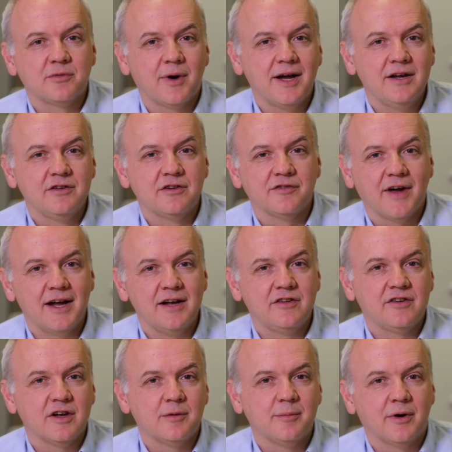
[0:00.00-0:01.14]
range of
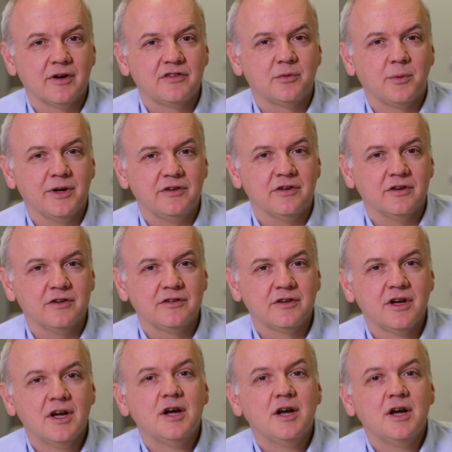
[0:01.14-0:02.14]
HDMI switches,